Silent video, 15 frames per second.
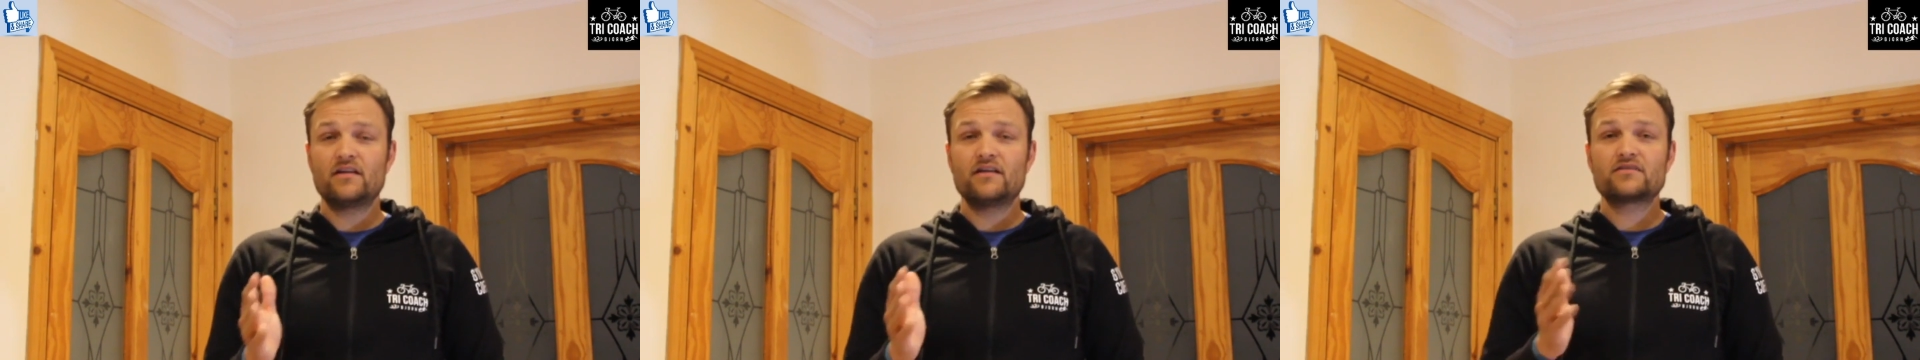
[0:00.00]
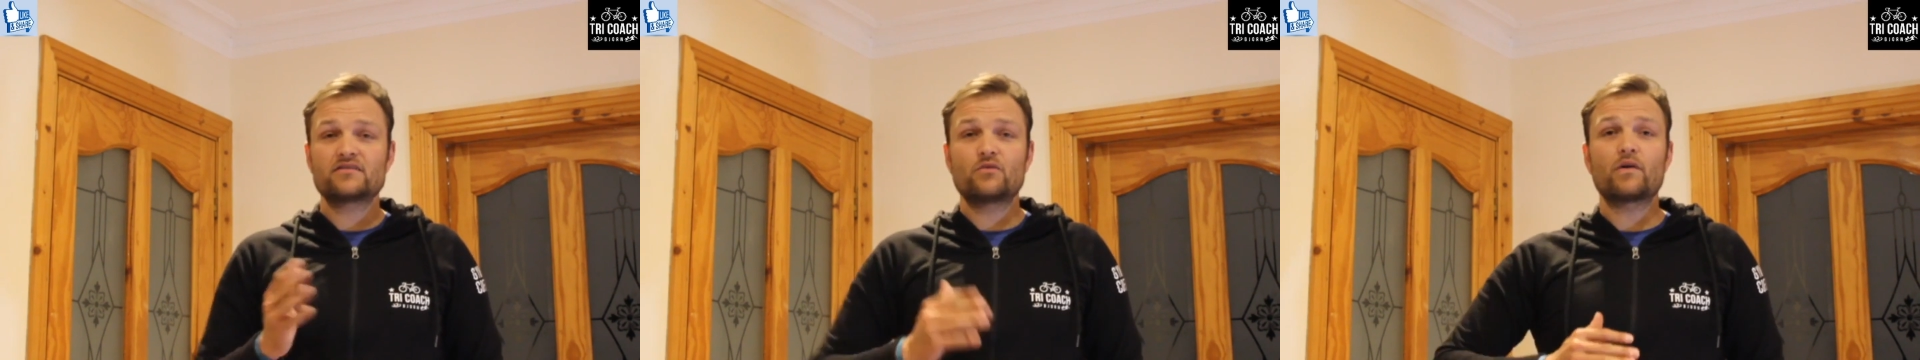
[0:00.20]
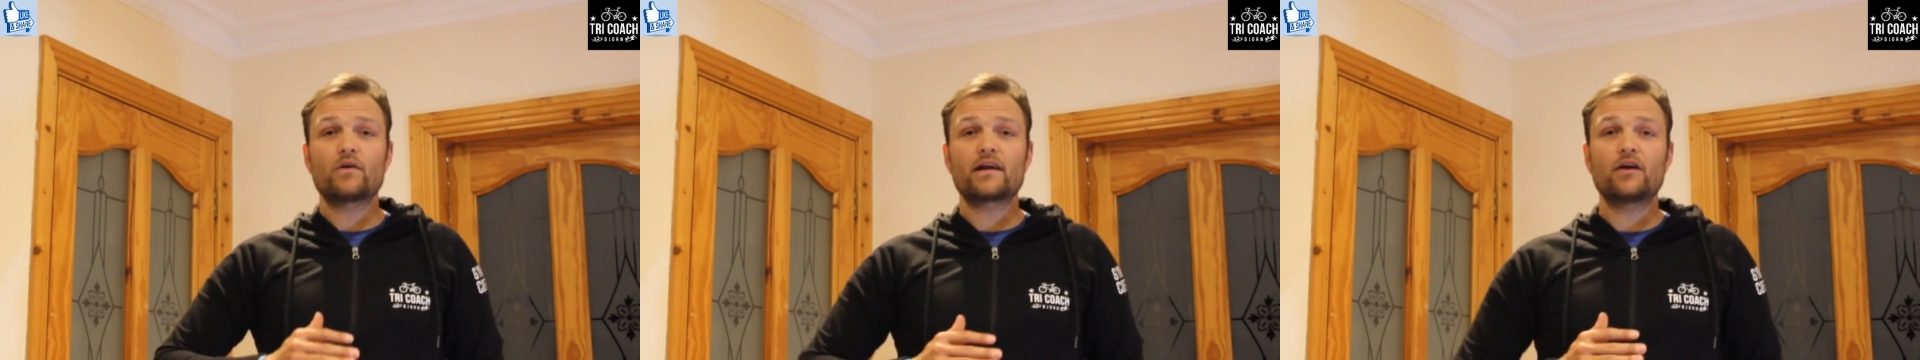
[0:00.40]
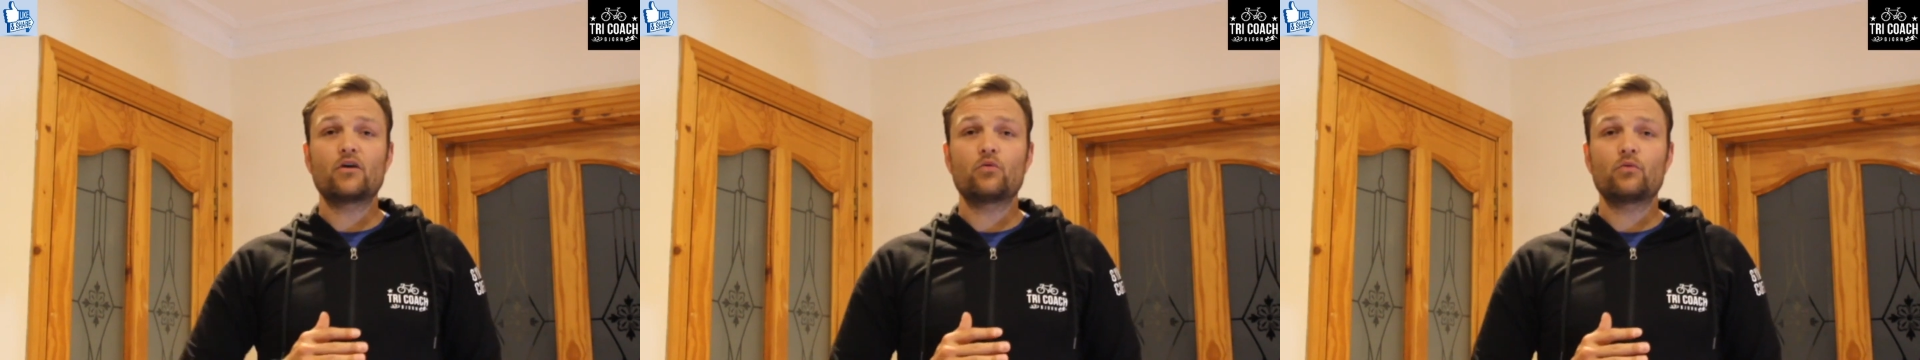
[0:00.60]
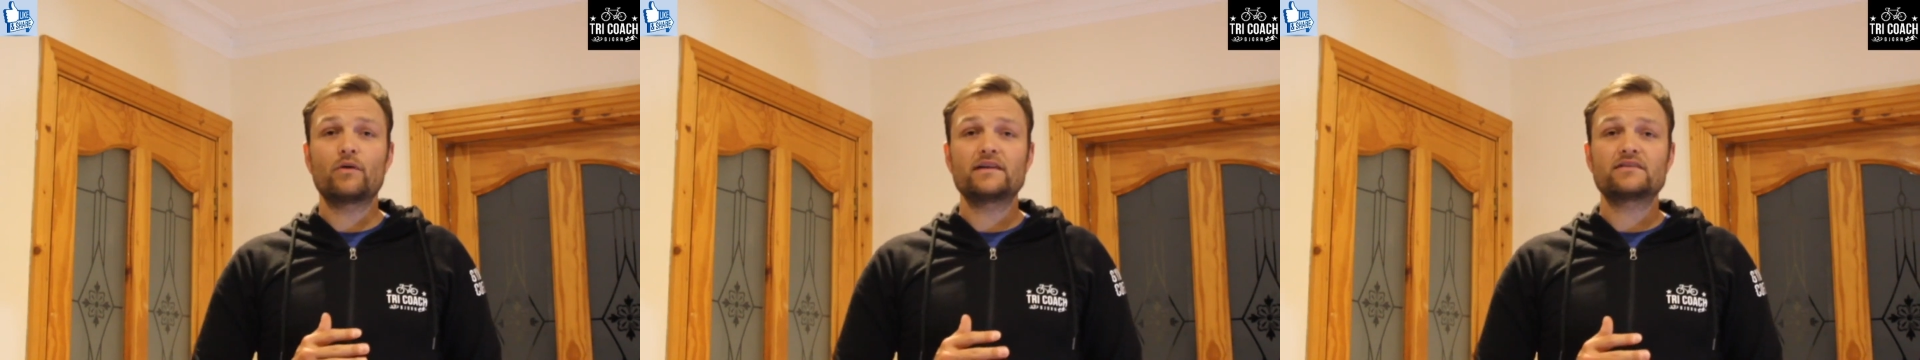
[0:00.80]
So what I
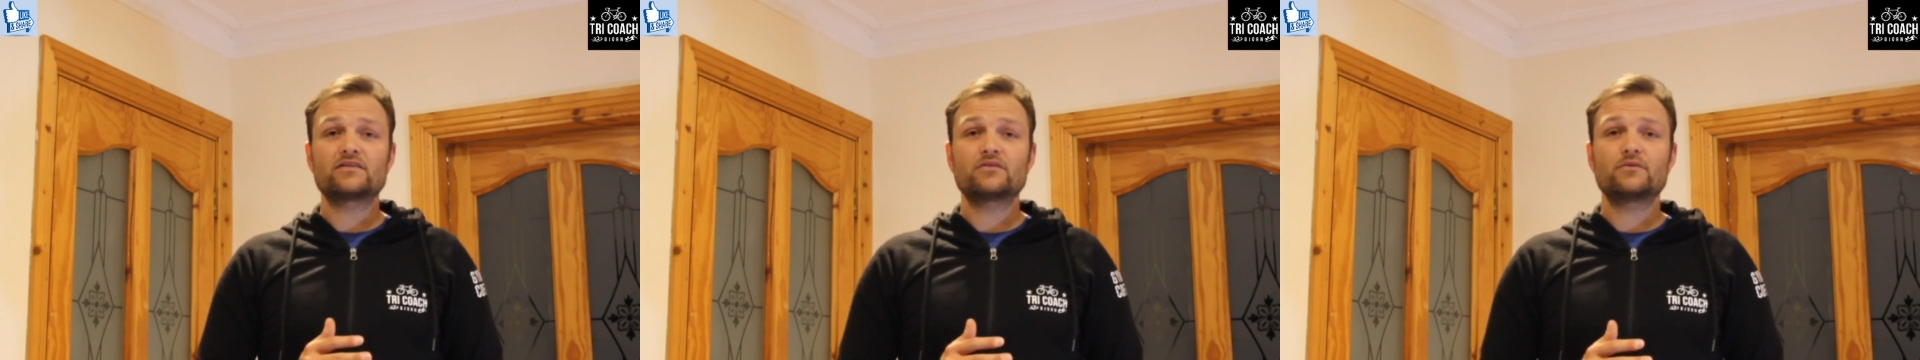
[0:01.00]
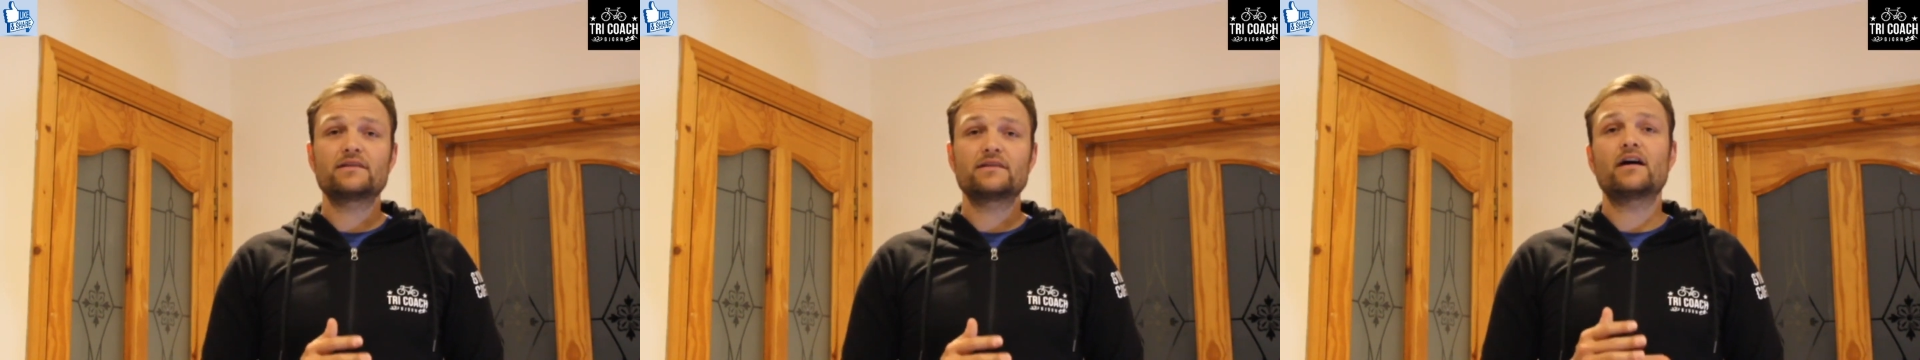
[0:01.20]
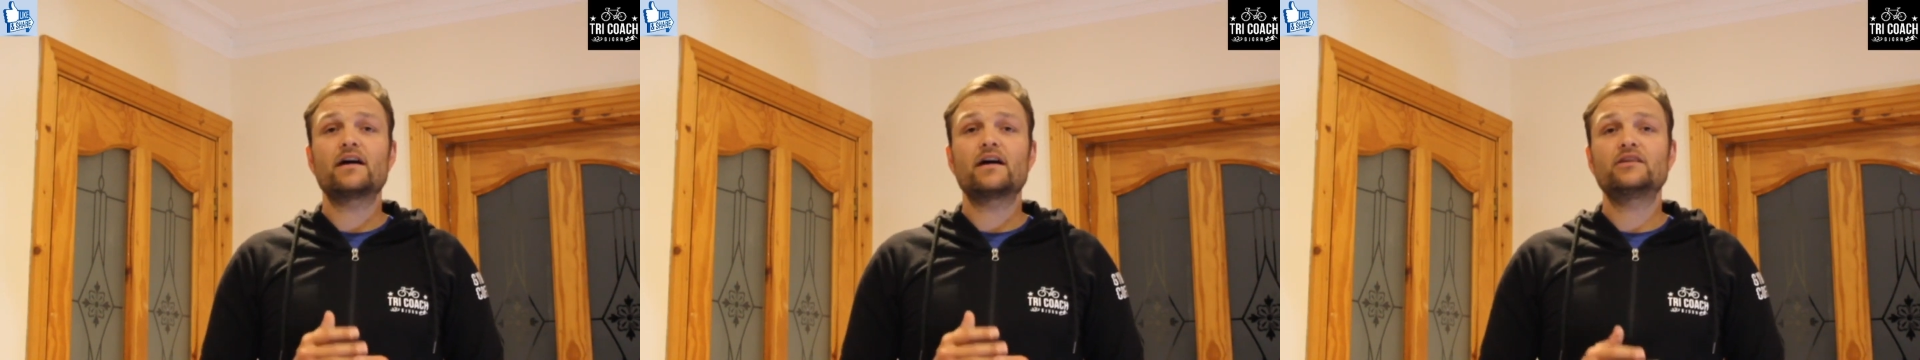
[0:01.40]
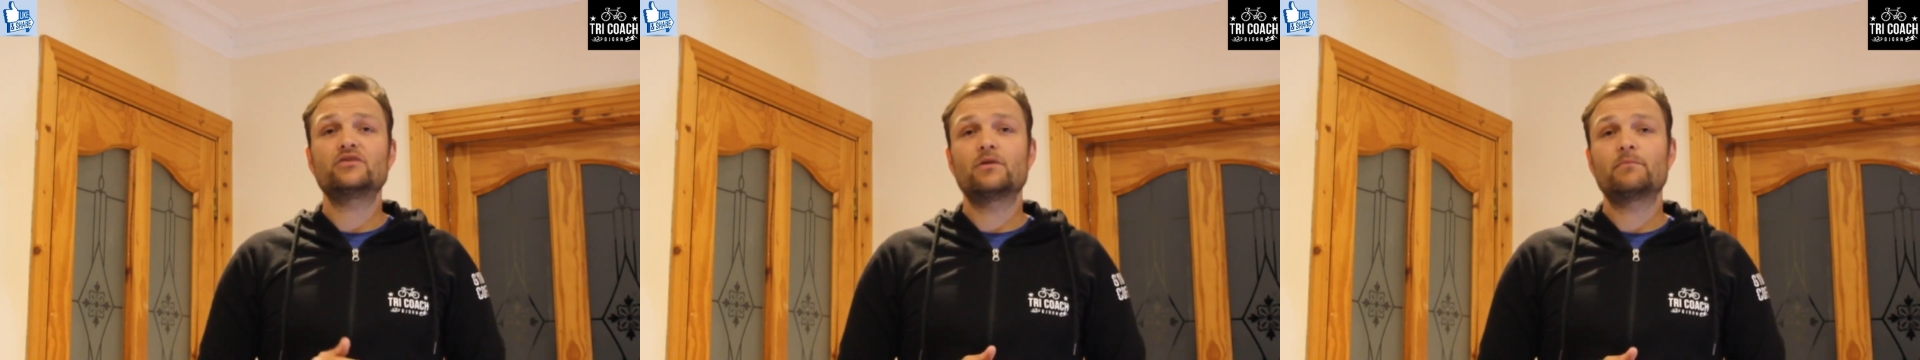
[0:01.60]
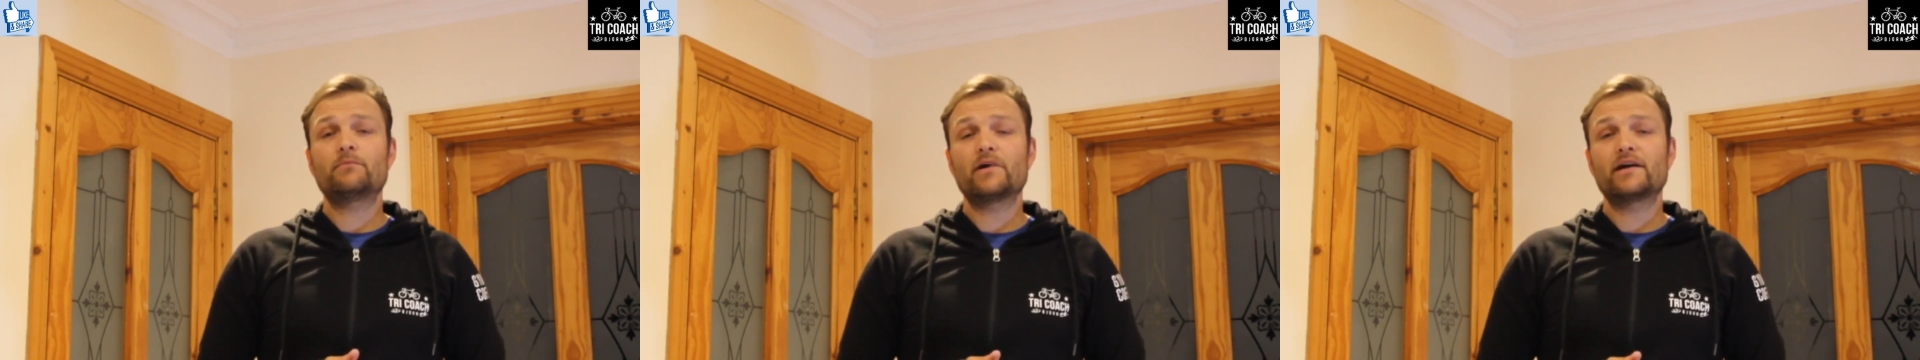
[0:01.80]
always do is I
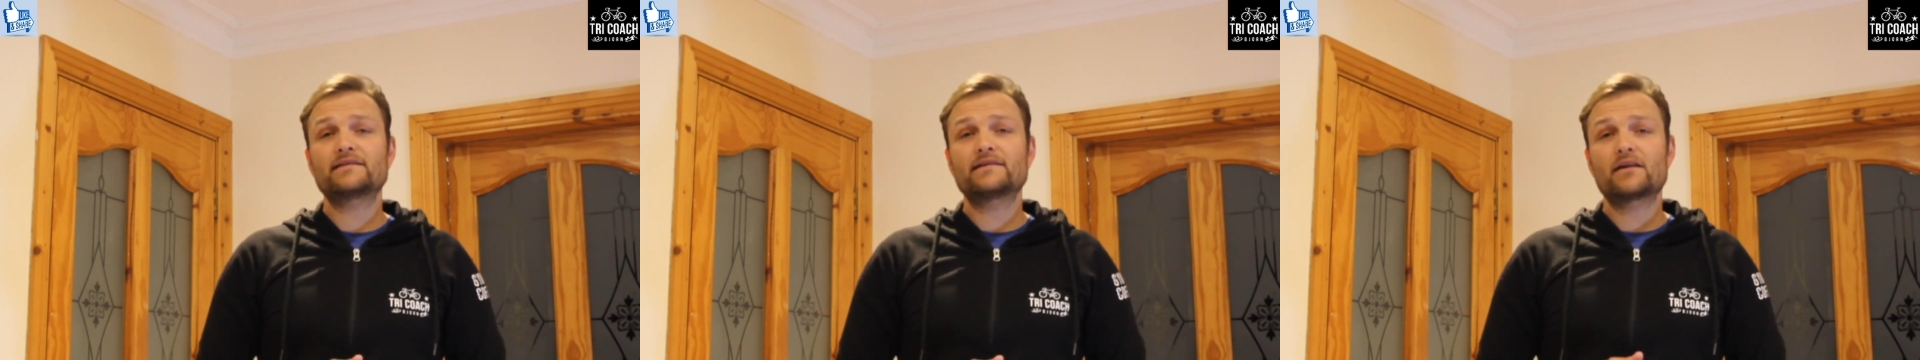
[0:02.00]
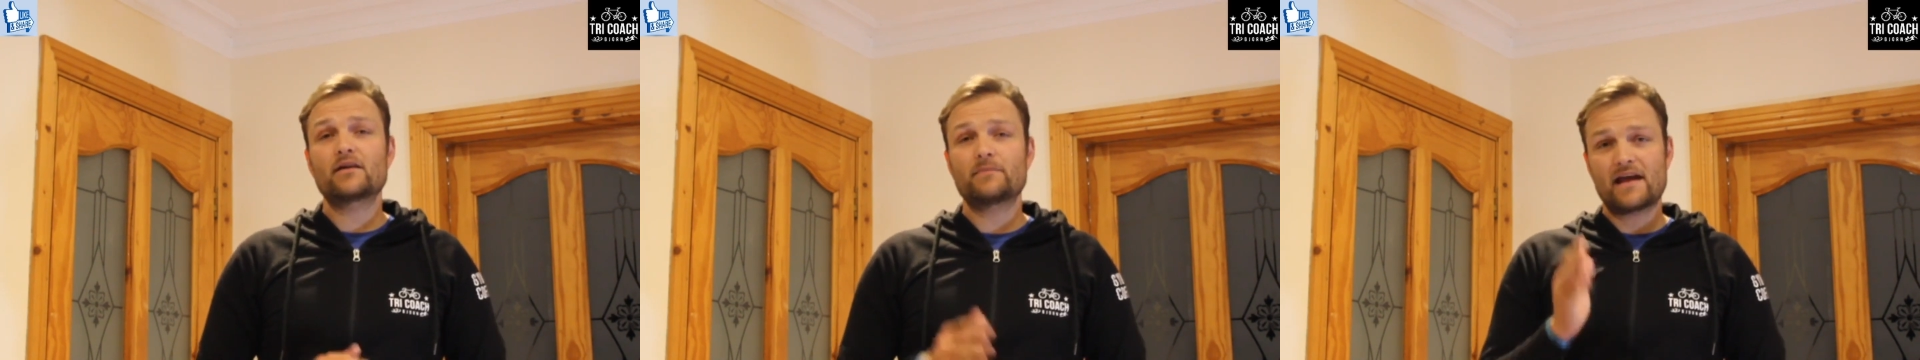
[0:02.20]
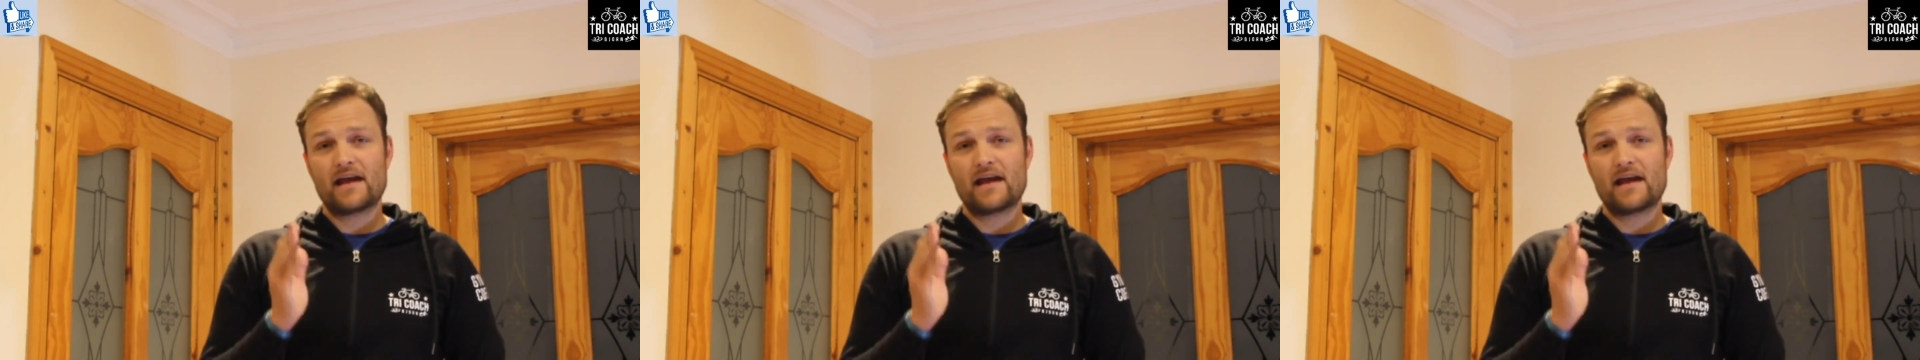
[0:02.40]
do a bike setup